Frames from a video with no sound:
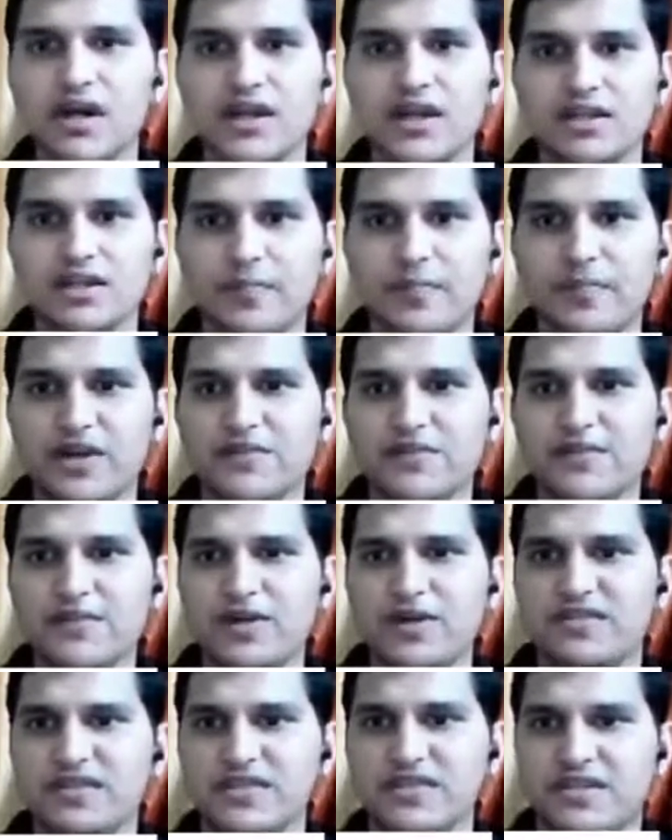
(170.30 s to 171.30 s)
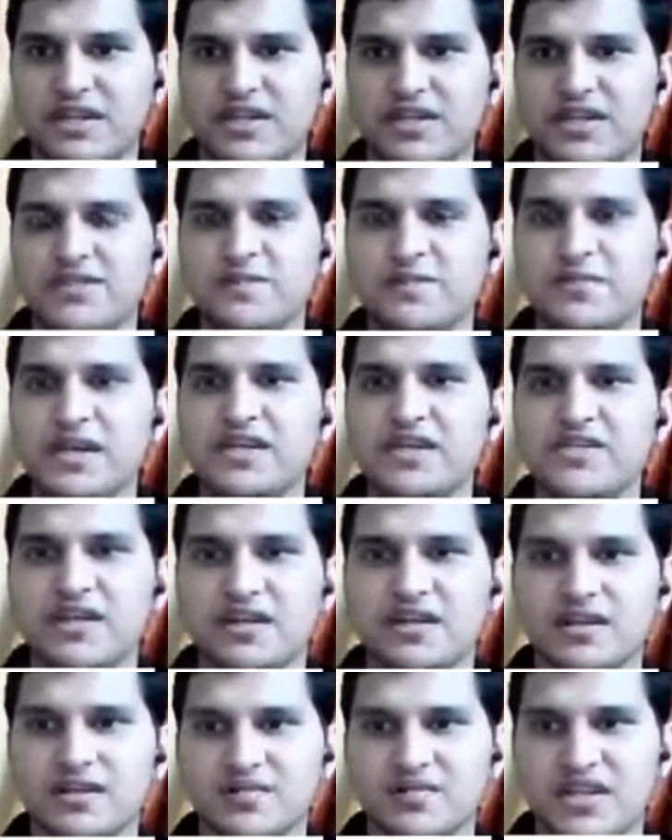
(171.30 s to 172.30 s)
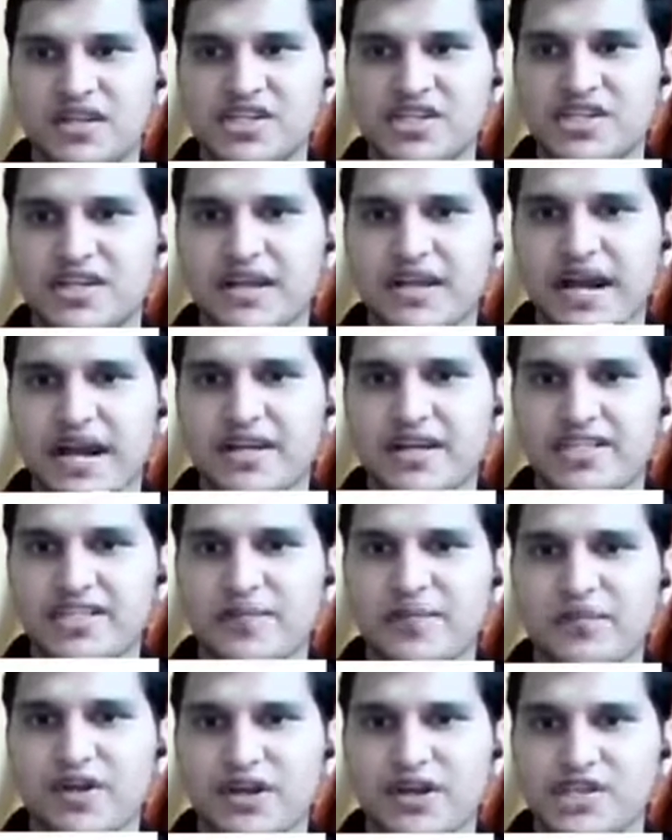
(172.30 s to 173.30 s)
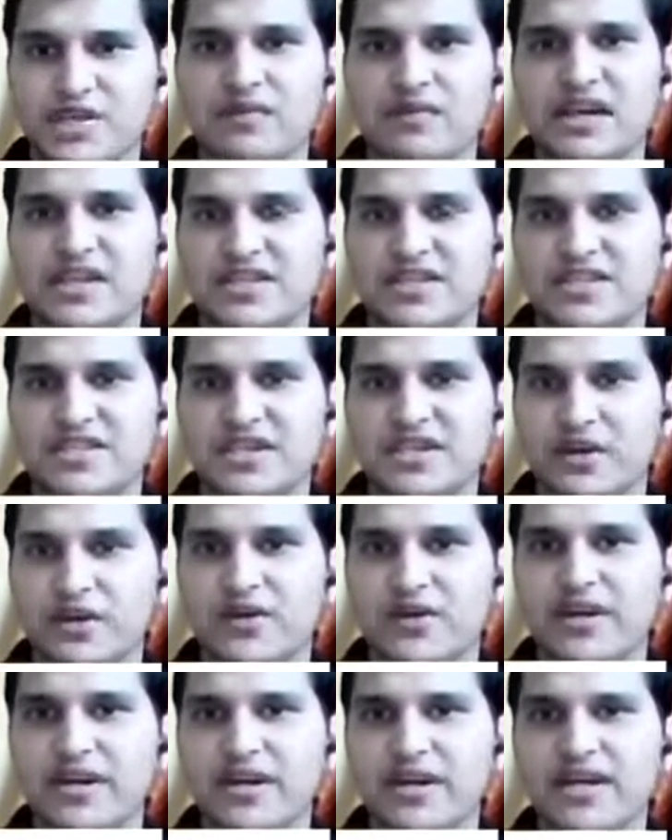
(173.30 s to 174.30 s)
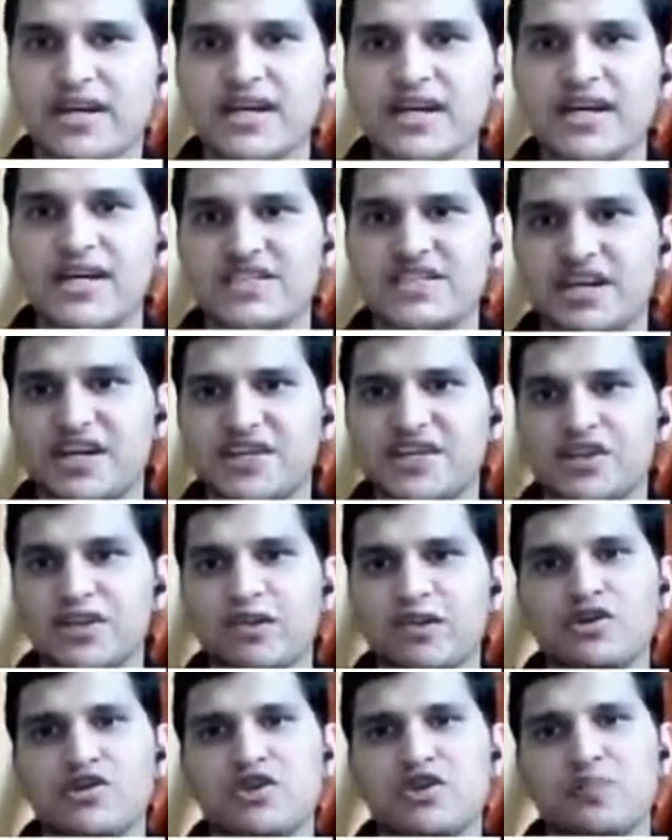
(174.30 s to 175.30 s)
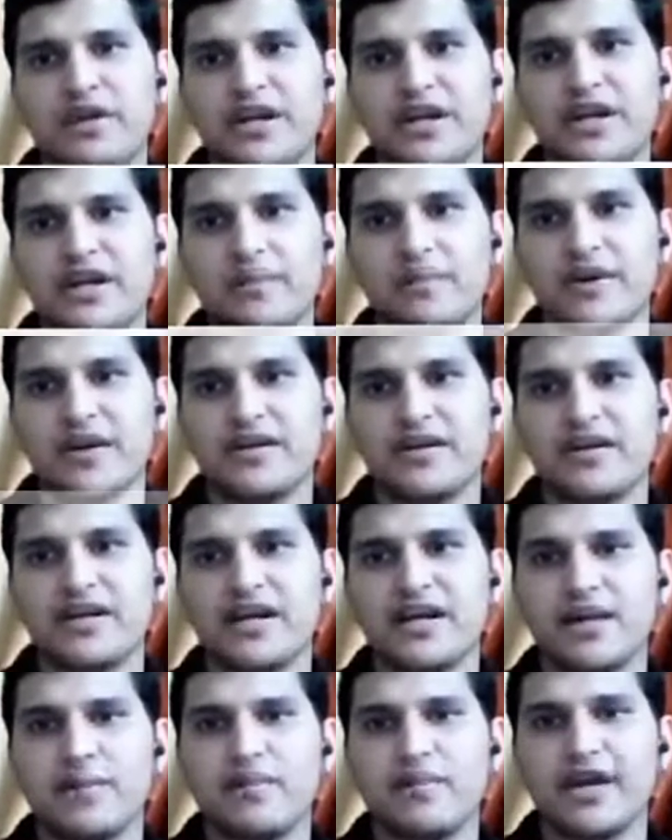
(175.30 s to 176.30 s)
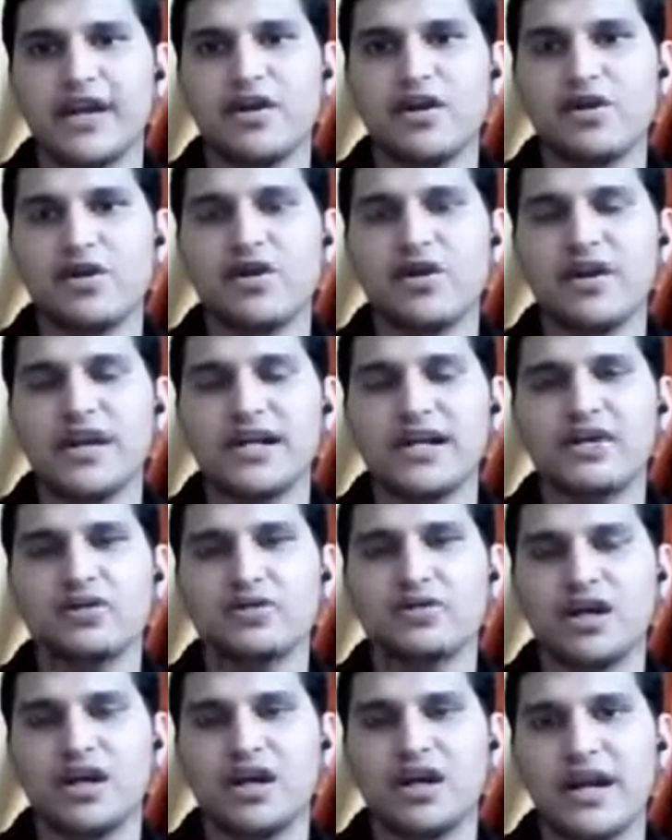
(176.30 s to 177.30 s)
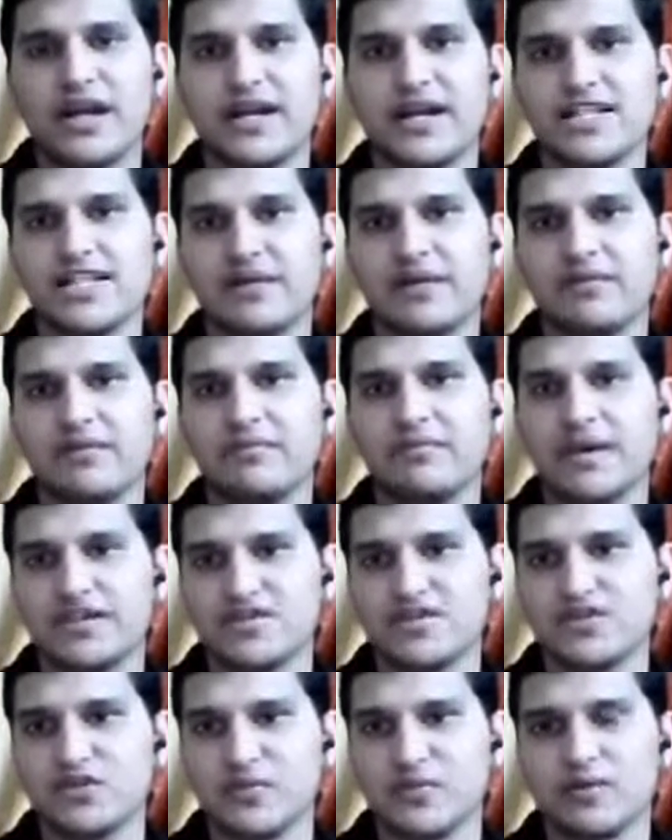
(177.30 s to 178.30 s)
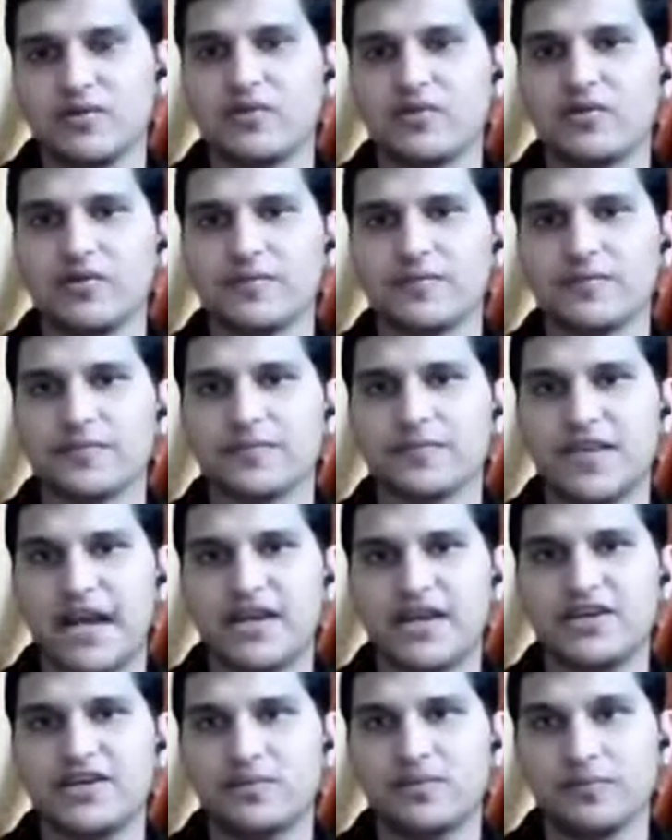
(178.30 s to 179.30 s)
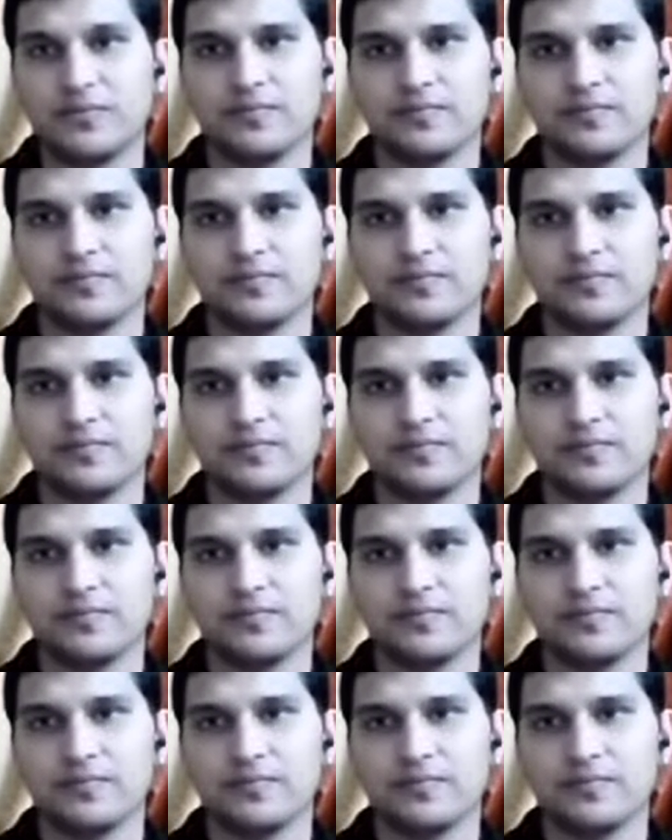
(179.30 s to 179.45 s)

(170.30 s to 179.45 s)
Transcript: The purpose of restricting speech under the Sedition Act is the protection of national security. Sedition law should be interpreted and applied accordingly to the guidelines given by the Supreme Court. Thank you.